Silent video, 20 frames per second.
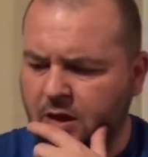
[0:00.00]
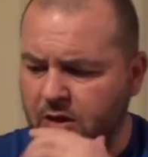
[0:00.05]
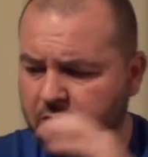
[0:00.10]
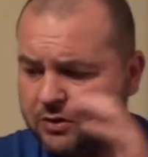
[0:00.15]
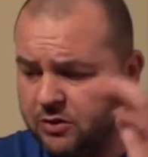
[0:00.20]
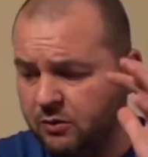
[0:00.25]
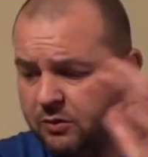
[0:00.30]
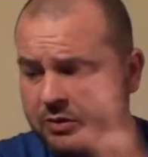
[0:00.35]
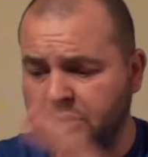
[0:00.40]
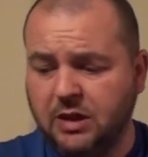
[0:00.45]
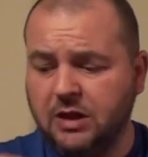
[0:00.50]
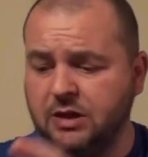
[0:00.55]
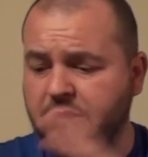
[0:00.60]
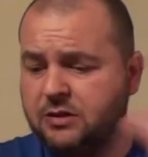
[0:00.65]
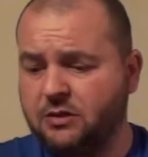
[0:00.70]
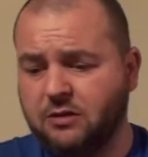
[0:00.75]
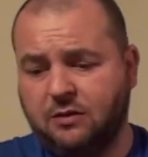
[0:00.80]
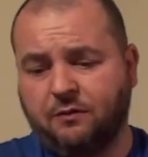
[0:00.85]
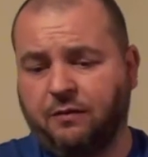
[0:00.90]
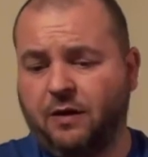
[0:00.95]
So in
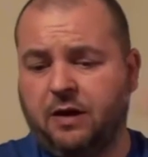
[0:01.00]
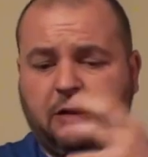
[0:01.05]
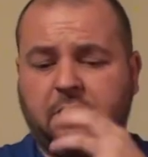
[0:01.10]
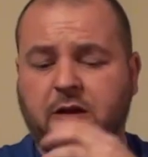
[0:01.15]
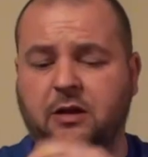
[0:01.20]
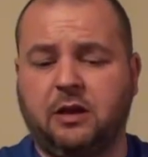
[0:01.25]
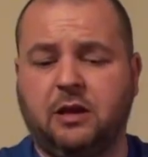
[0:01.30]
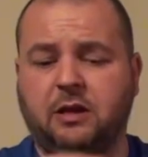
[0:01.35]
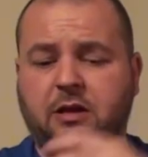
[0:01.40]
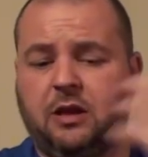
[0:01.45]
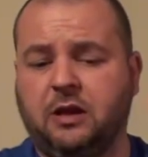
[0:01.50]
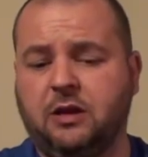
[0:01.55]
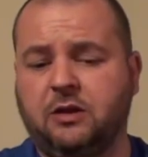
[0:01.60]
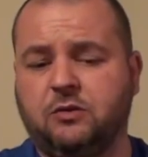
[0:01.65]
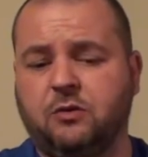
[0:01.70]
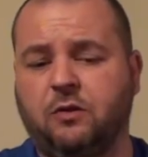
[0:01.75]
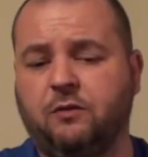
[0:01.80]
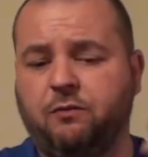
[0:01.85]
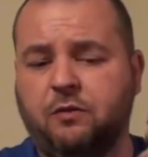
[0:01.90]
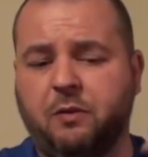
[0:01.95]
this, the fact that it
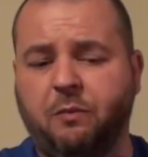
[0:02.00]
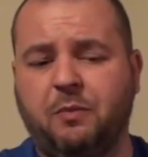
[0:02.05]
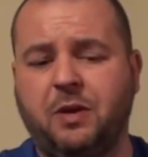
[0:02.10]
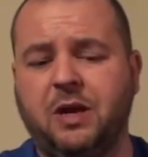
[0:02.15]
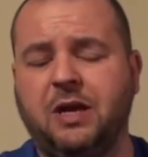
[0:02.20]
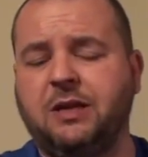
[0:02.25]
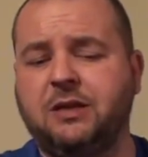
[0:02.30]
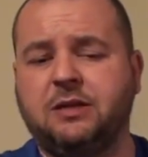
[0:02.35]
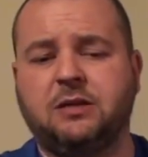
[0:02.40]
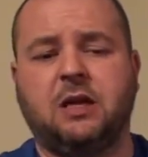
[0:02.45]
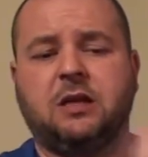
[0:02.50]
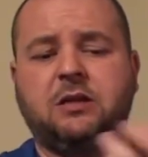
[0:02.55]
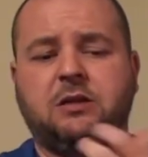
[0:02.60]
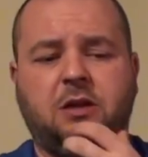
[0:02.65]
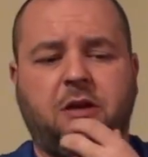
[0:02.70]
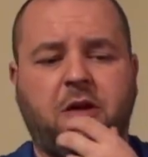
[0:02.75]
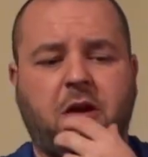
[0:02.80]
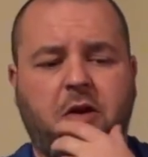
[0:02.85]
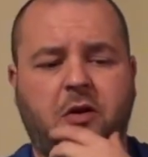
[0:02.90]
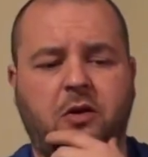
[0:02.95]
sort of repeats that
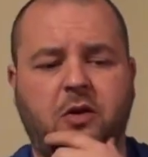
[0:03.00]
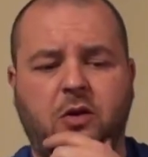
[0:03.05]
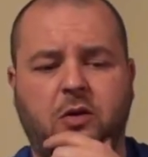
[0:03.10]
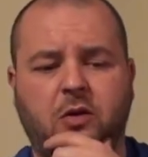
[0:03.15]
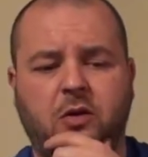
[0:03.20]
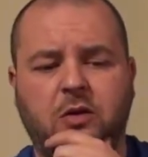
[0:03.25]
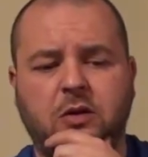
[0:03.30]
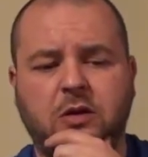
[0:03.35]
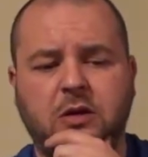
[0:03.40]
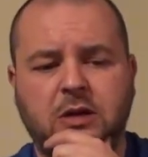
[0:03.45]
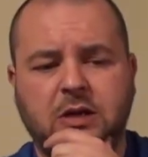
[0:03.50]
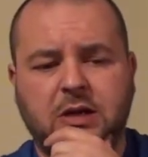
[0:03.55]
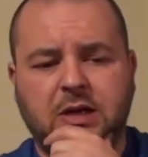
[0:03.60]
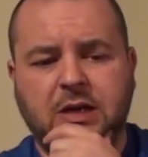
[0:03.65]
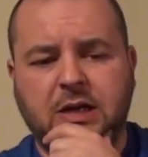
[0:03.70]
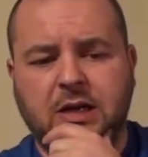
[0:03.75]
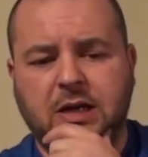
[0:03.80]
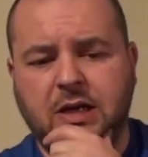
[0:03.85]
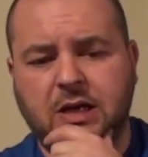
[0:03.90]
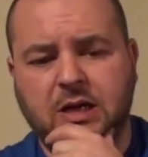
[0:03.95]
scenario
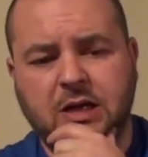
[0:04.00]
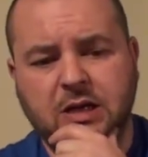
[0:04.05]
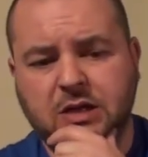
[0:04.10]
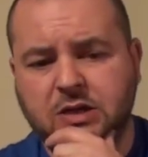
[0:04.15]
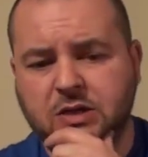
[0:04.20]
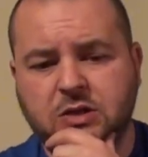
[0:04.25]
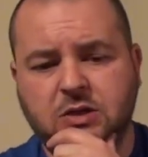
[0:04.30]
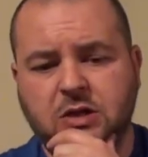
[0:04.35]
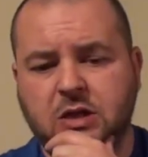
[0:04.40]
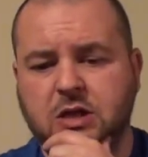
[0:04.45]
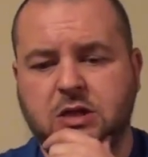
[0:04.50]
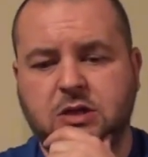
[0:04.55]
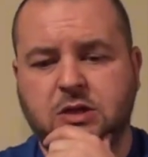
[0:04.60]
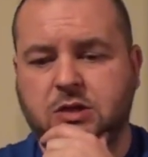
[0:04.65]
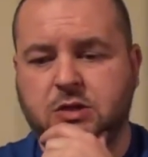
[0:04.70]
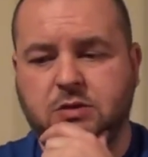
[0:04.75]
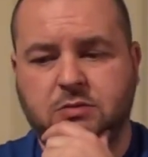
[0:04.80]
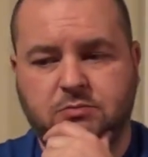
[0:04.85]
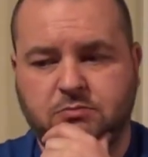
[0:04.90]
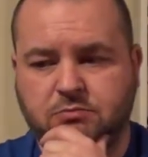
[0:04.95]

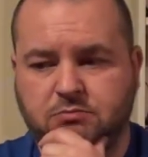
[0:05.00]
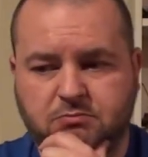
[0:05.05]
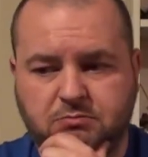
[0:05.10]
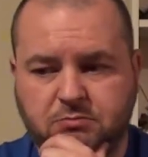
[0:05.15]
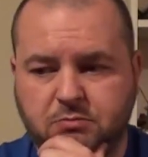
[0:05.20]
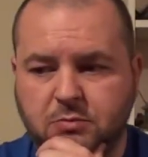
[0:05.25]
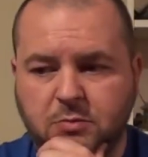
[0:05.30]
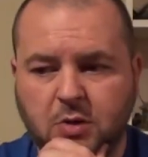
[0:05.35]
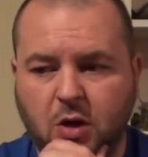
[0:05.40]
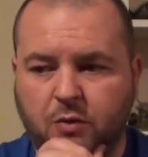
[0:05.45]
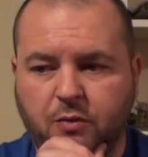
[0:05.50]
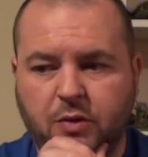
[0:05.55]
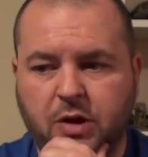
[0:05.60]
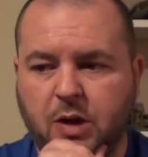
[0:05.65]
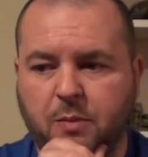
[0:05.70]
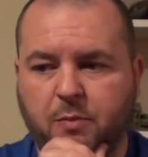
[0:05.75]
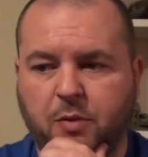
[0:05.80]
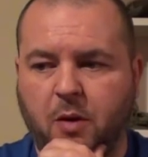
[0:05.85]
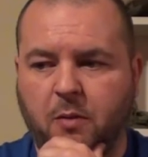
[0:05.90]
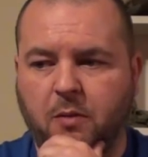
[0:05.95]
is not
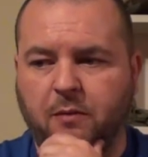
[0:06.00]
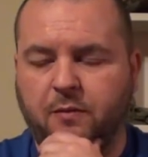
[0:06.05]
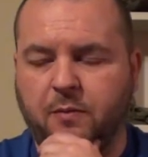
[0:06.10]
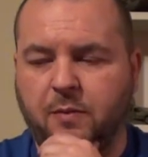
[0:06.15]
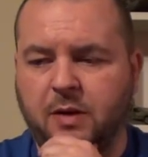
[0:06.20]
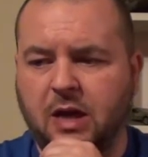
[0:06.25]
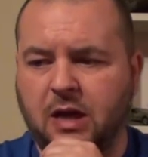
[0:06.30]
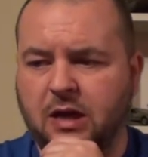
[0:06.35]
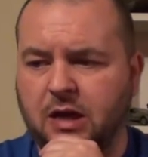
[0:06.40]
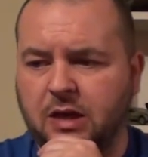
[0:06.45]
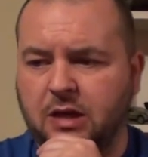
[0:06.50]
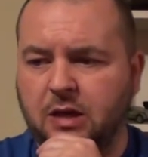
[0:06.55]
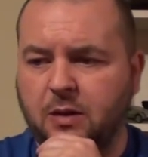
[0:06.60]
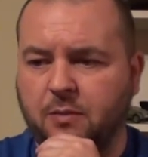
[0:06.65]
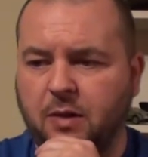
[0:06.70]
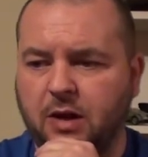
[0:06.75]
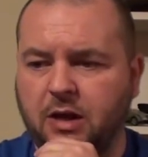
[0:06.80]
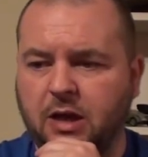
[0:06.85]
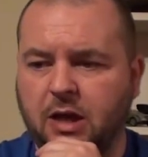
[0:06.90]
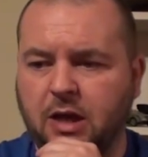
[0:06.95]
really a problem for me. I
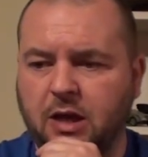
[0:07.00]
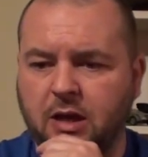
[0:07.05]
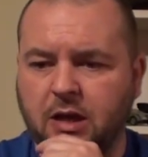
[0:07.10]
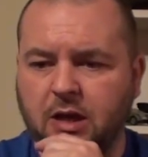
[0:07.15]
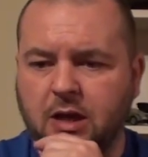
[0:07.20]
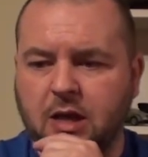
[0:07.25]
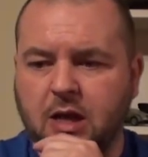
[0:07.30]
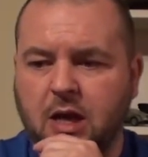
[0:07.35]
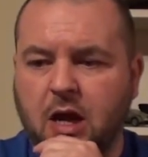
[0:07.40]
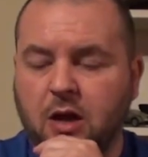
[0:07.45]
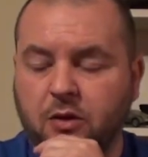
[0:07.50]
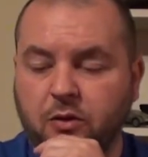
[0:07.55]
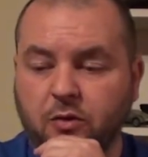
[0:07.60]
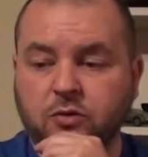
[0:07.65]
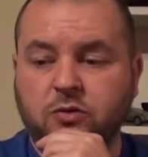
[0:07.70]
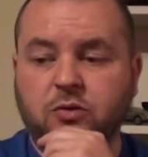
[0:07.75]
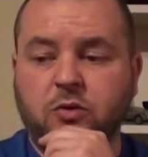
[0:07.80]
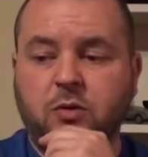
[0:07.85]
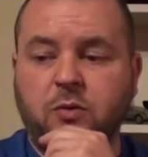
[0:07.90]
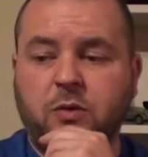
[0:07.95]
didn't mind it. I
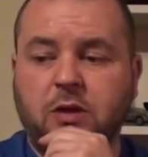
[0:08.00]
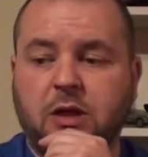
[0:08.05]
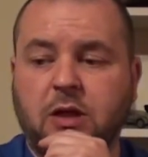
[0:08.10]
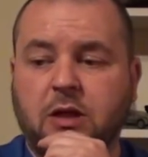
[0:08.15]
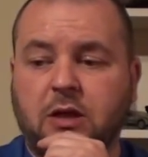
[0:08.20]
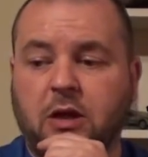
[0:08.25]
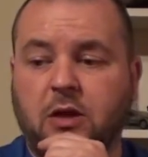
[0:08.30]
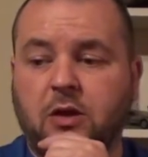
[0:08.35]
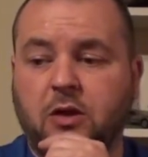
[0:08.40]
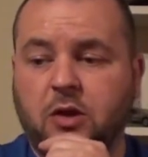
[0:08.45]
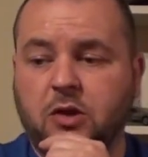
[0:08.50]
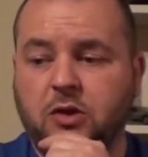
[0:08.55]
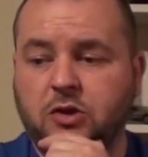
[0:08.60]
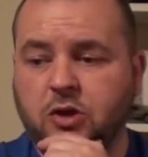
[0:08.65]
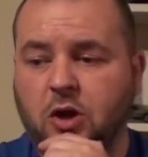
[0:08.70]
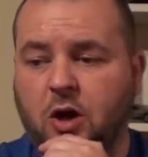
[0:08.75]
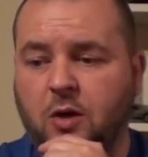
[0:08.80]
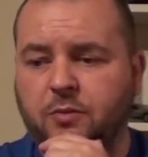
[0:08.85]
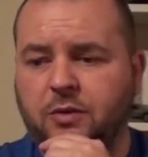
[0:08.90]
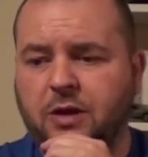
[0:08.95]
thought Jodie Whittaker done a good
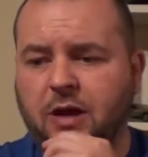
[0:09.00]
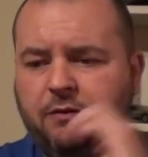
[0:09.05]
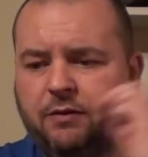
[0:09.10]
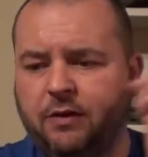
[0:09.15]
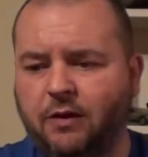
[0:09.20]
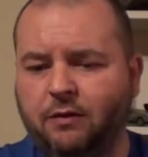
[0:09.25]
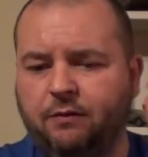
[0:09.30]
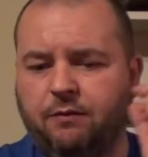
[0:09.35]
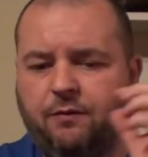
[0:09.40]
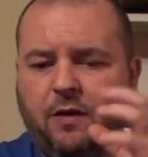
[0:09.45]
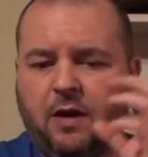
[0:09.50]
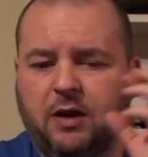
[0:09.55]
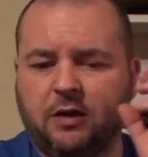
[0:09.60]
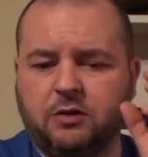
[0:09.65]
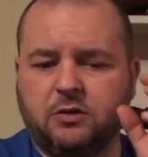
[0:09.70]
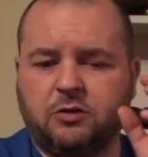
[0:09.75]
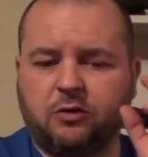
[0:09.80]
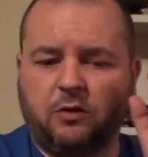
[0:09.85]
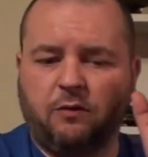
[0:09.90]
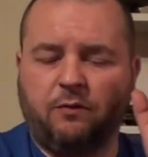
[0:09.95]
job. Definitely
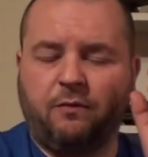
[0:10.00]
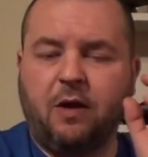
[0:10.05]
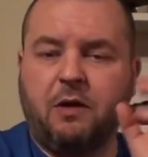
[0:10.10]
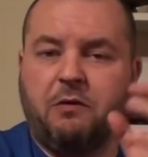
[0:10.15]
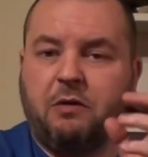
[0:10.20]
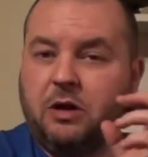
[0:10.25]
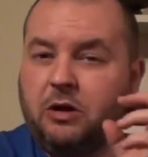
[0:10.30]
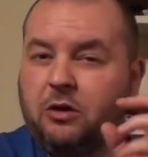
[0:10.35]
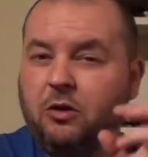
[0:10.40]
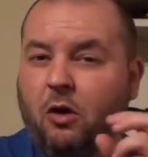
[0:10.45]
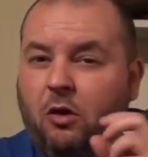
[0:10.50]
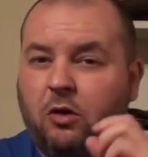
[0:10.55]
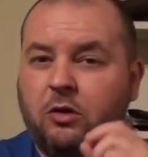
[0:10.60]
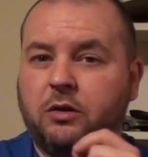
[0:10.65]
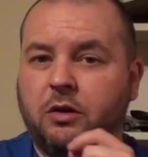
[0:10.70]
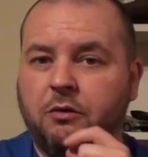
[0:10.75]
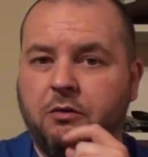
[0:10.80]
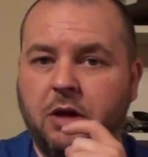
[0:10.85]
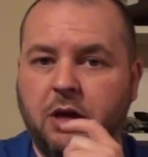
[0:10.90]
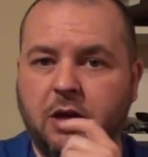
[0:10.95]
felt sort of very
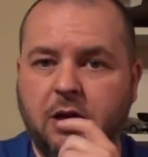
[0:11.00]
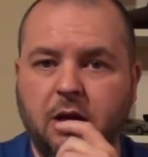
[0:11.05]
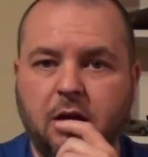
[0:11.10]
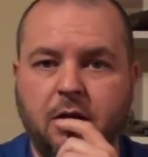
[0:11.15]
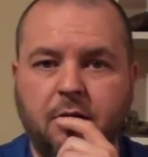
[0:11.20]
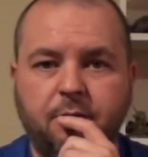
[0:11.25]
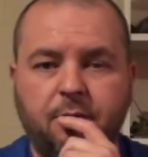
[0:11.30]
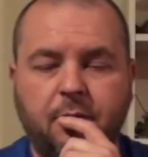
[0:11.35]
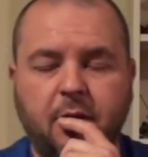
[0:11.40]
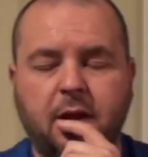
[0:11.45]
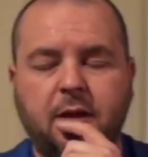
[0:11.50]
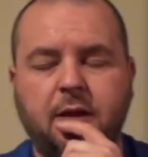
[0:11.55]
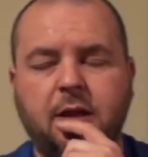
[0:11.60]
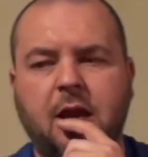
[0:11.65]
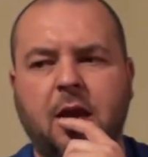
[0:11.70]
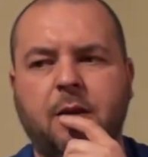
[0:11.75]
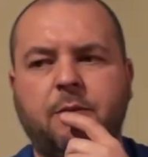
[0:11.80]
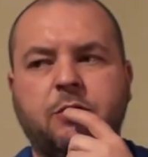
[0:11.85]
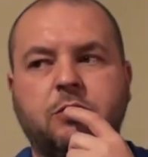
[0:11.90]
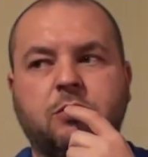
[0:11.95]
doctor-y in
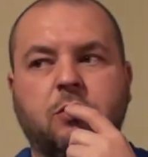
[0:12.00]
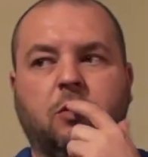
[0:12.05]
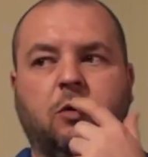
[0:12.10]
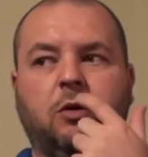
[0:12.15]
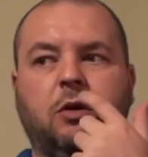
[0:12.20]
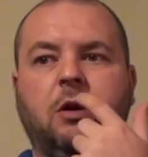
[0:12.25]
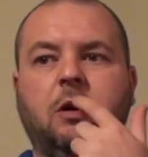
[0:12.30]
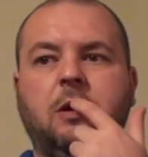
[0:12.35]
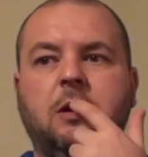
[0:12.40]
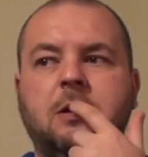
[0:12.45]
the episode.